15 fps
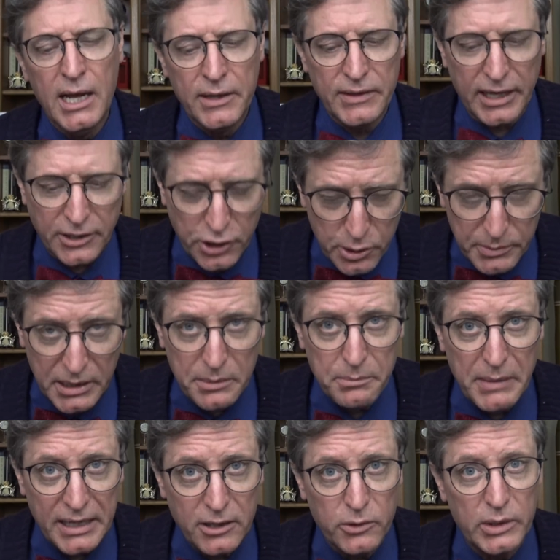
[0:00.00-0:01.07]
that human
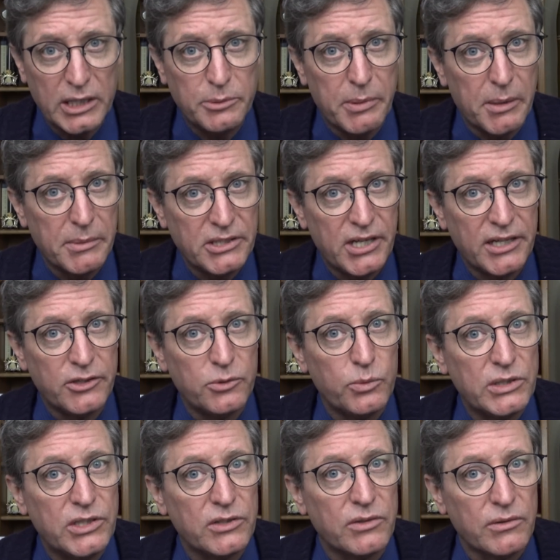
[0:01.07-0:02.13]
medical experimentation
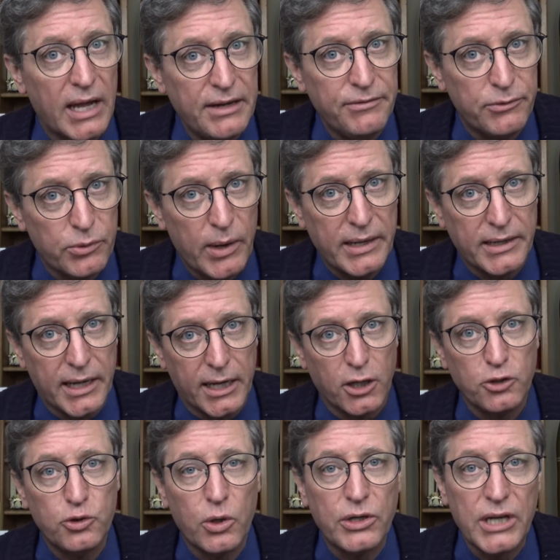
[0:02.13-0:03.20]
which is life-threatening
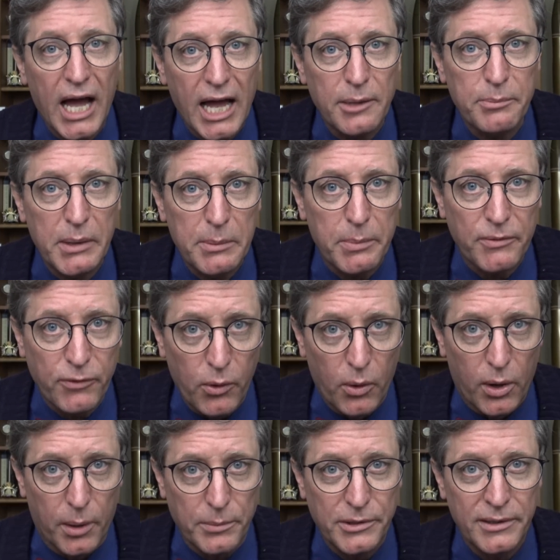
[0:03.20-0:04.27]
should not be
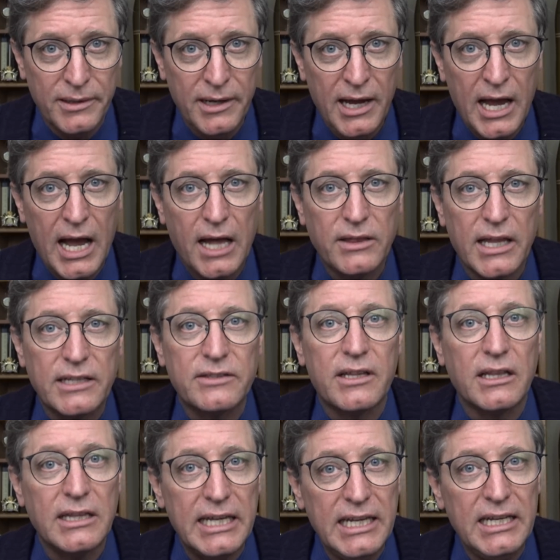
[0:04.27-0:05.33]
performed unless
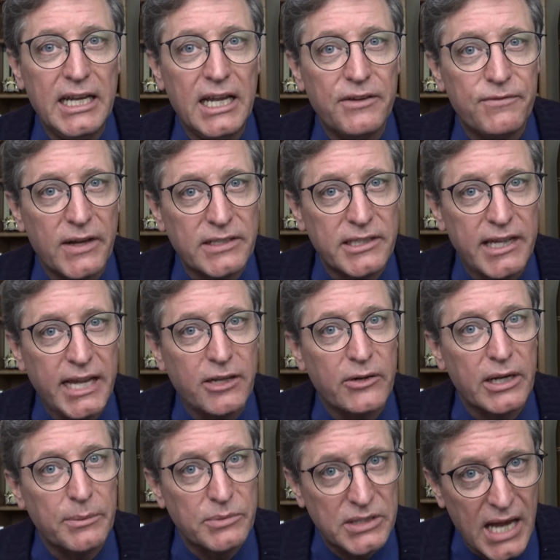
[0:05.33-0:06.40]
the lead investigator
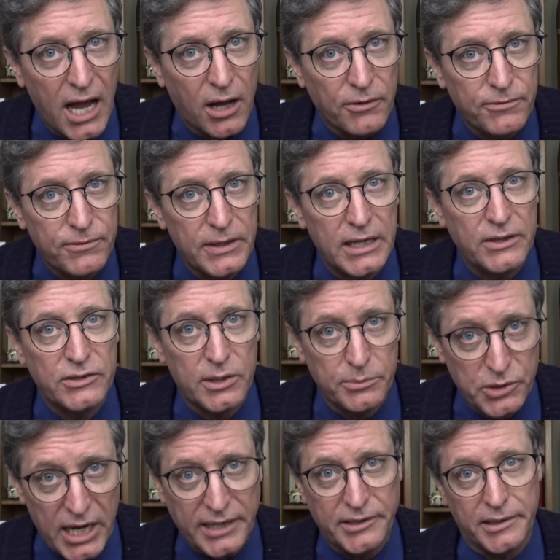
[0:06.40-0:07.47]
himself is
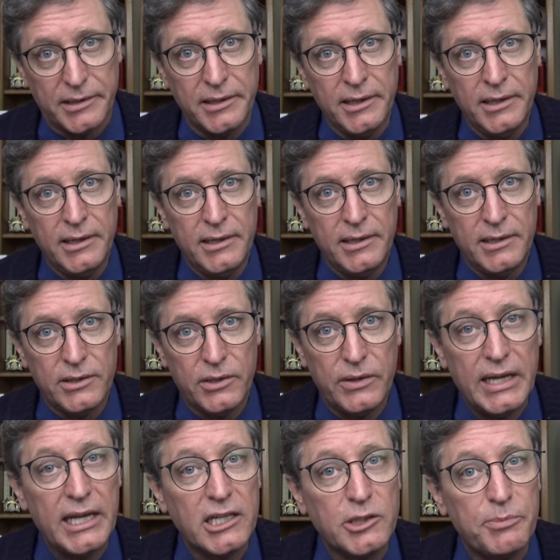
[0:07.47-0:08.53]
subjected to
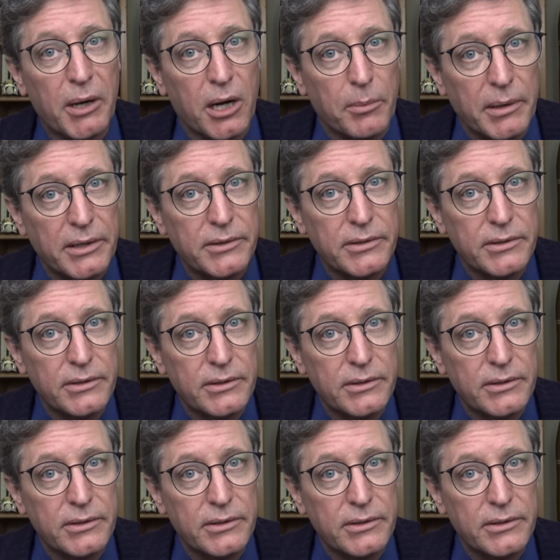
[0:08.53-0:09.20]
the experiment.